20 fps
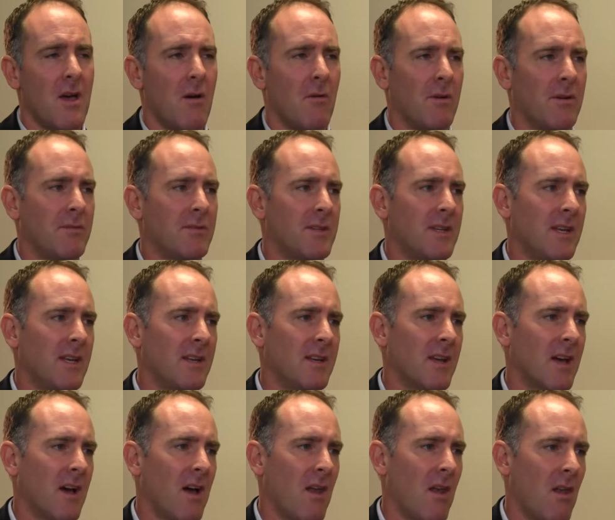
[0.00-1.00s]
we've
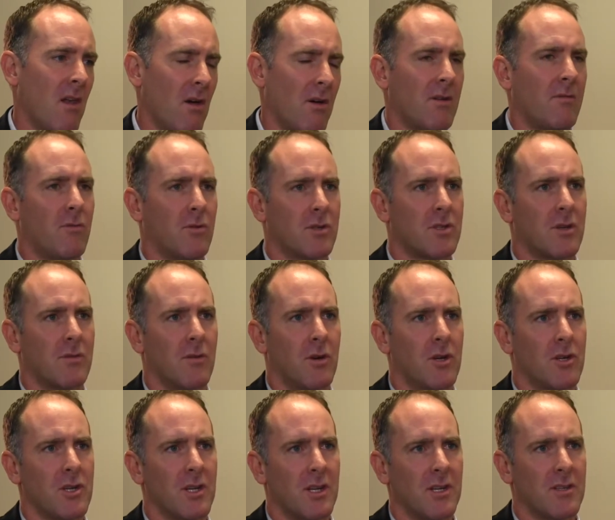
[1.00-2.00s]
seen a lot of risk
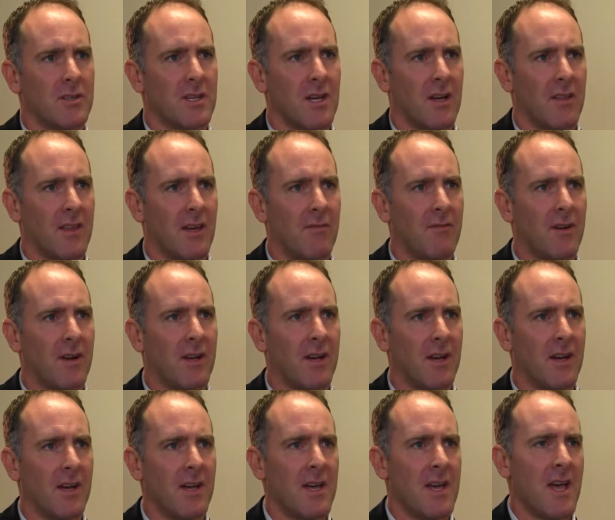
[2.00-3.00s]
aversion in South
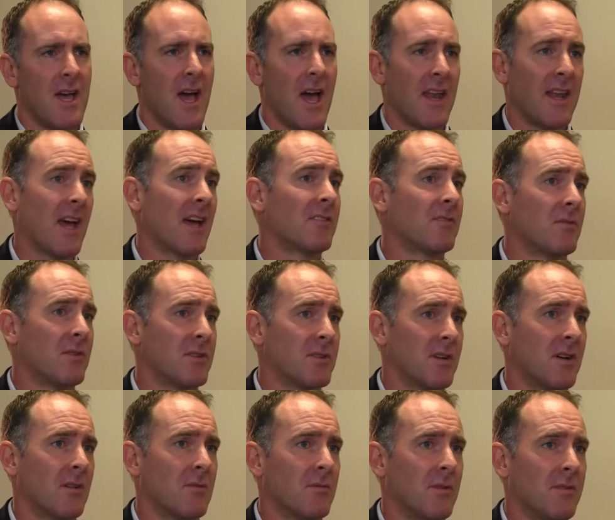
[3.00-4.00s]
Africa, and as a
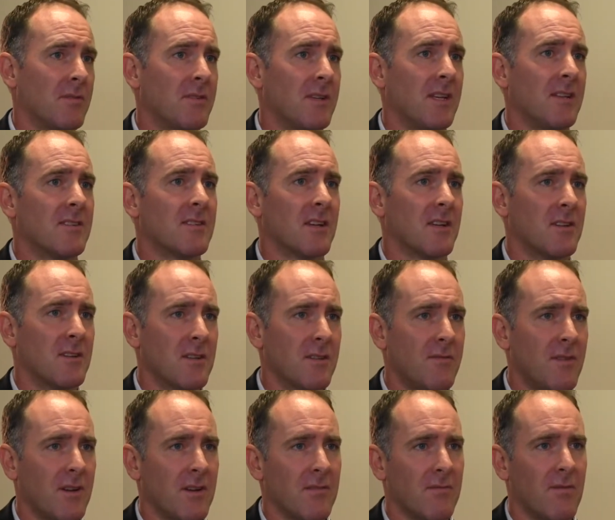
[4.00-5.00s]
result, we've seen
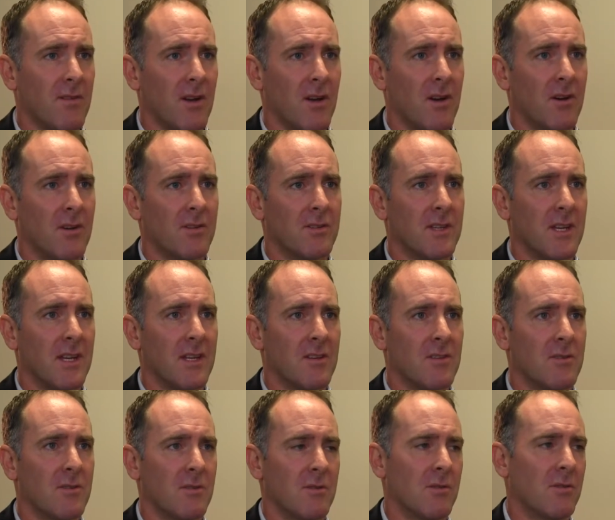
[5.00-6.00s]
significant flows
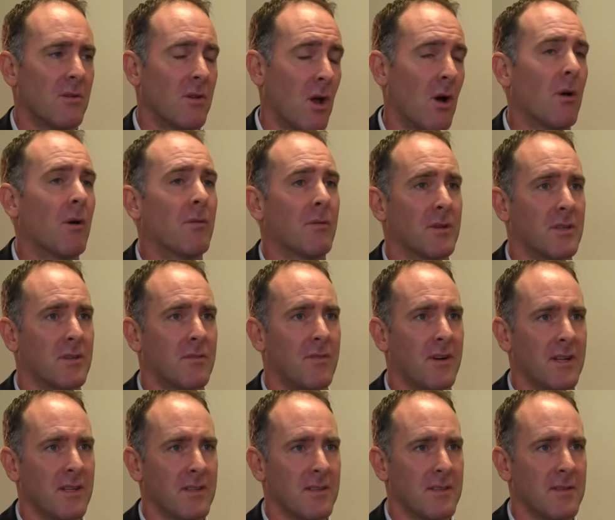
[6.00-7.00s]
into lower risk
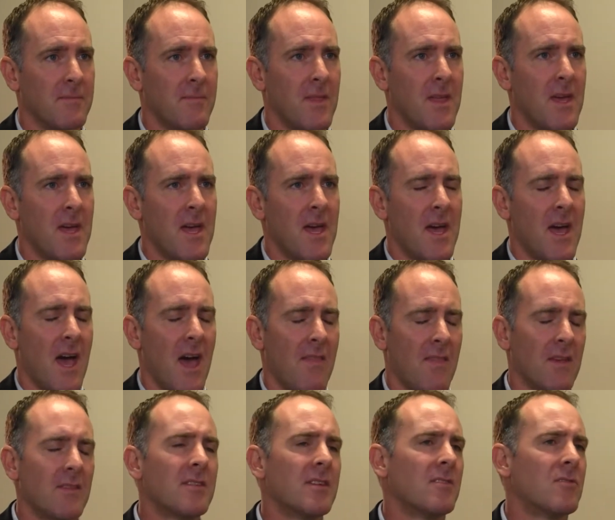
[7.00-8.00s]
funds.
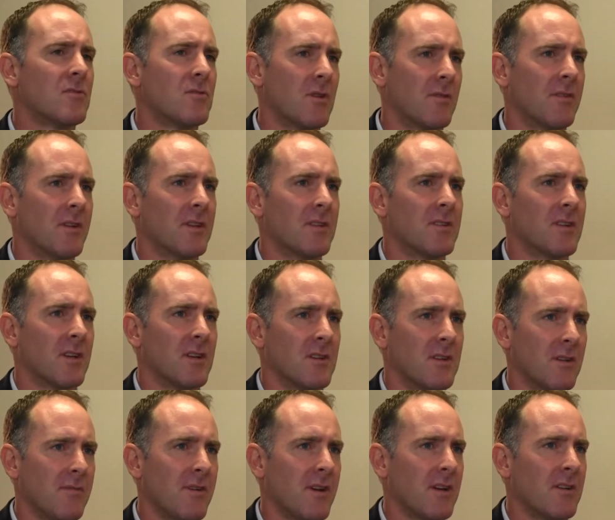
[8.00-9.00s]
And this has driven
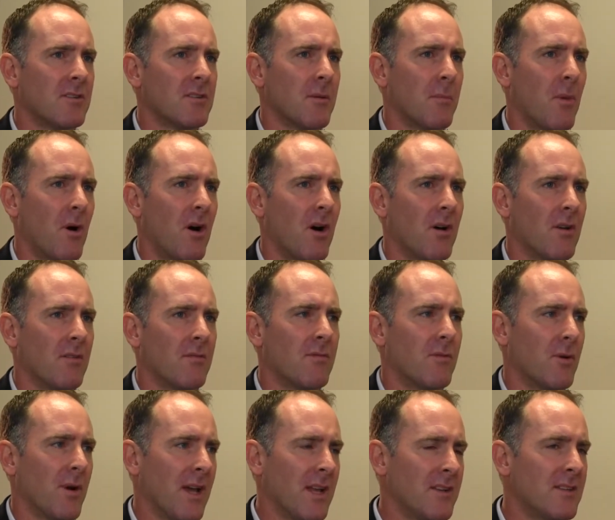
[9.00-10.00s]
significant demand
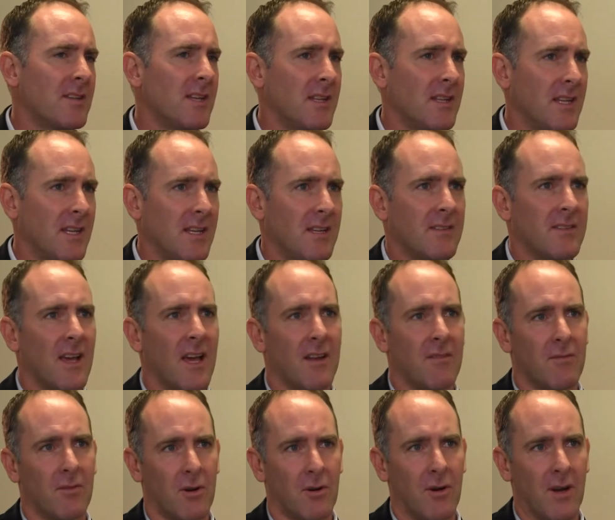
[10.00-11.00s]
for NCDs
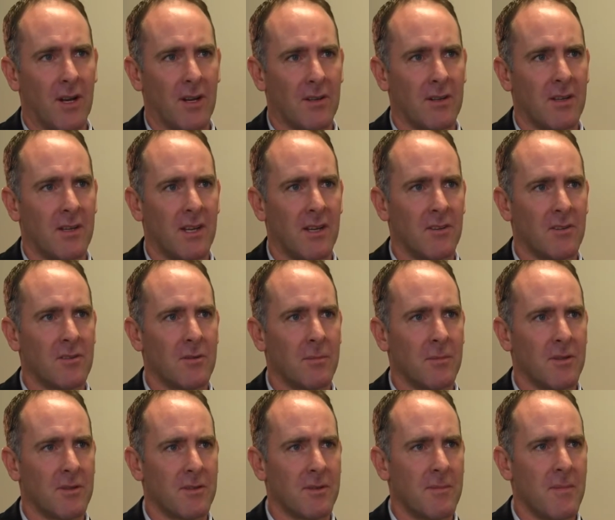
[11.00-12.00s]
and for credit
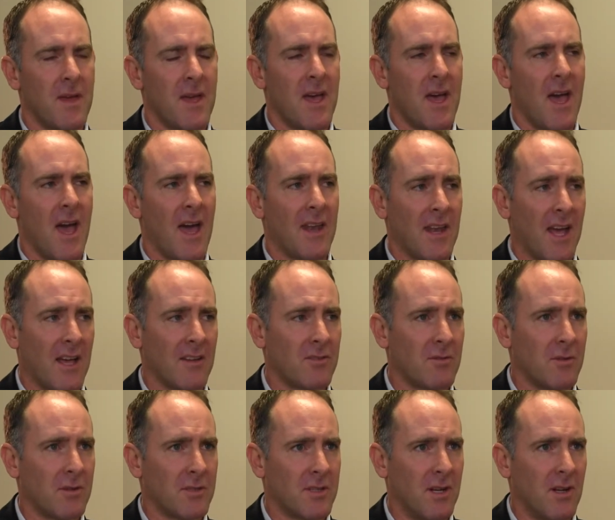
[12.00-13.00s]
instruments. And as
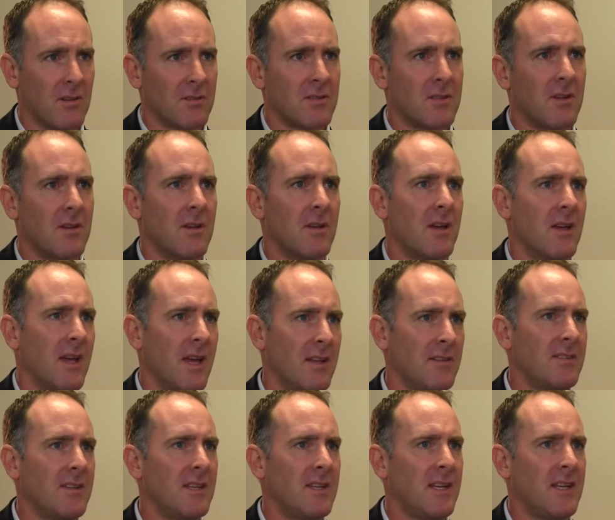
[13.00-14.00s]
a result,
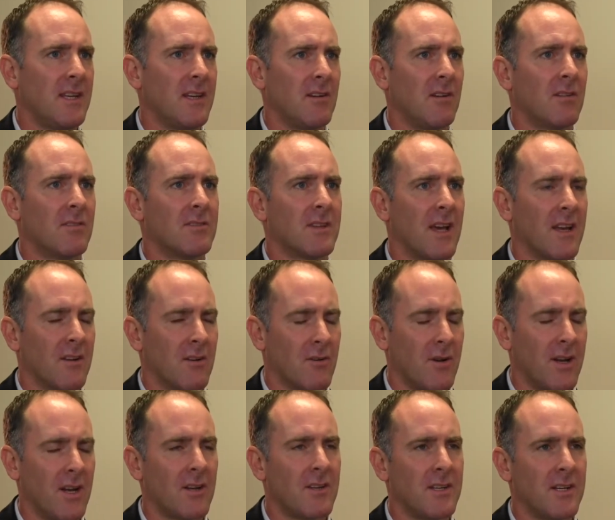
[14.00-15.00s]
NCD yields and
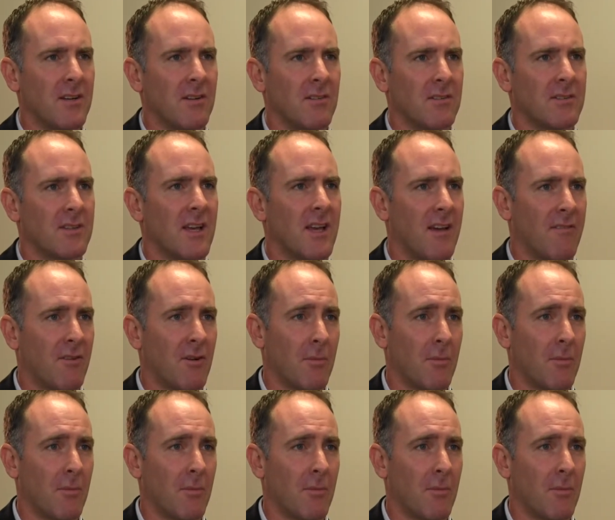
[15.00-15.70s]
credit yields have